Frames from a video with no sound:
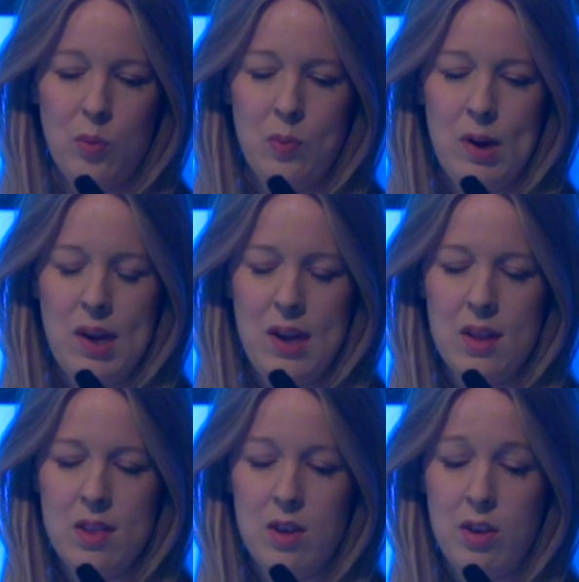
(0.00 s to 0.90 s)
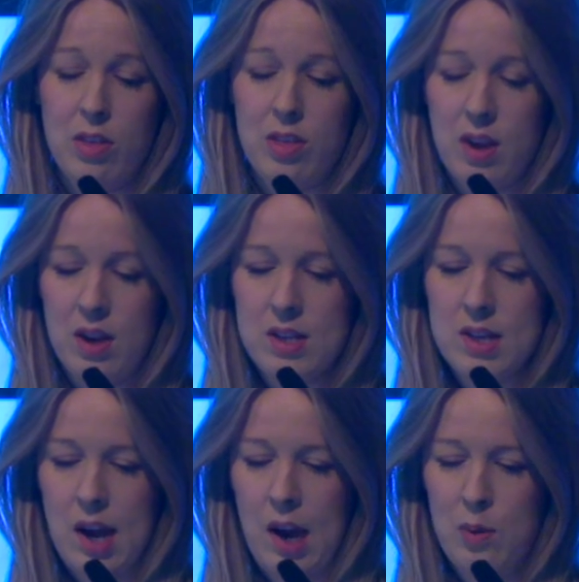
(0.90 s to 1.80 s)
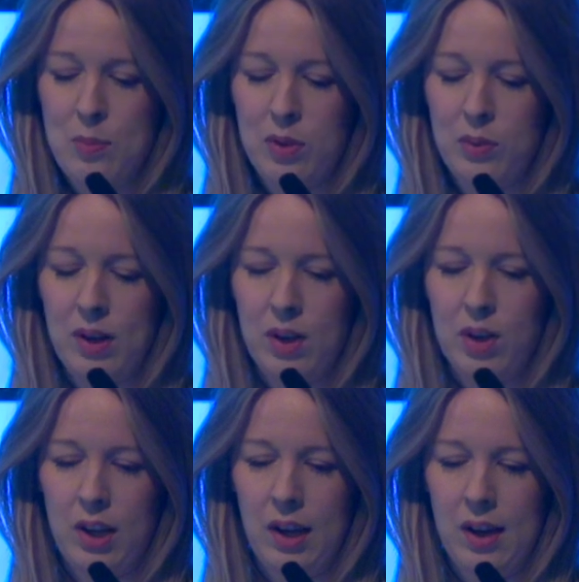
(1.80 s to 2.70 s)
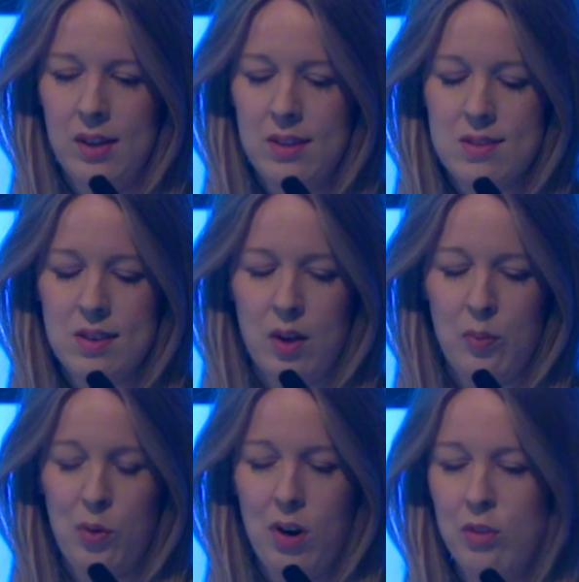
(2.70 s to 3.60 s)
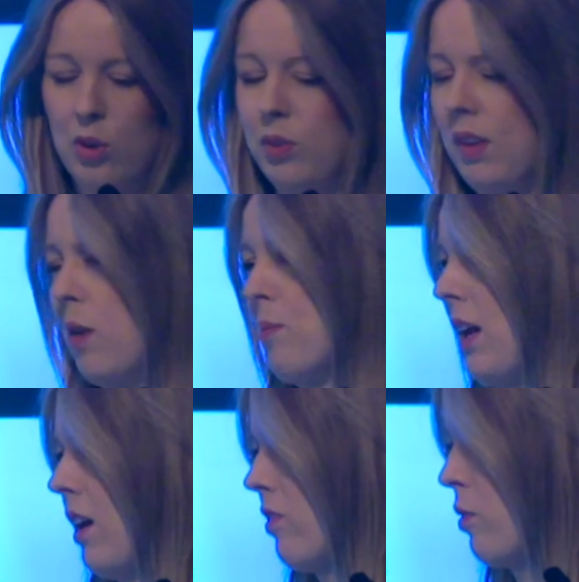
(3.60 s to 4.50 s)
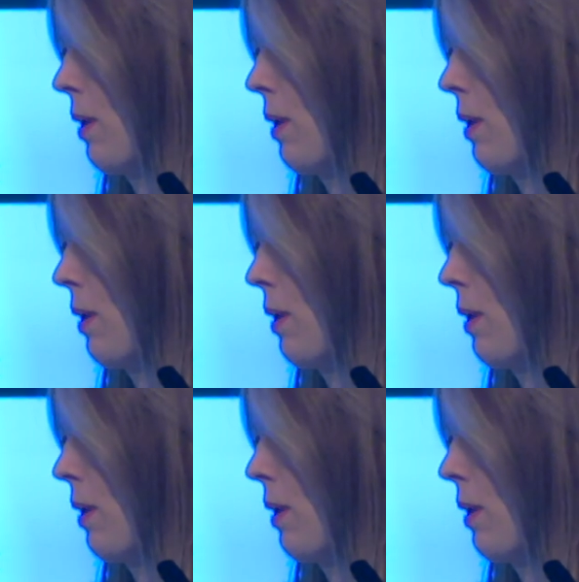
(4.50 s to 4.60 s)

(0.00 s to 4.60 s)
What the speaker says: The third app that we are looking at is what I've called their BI for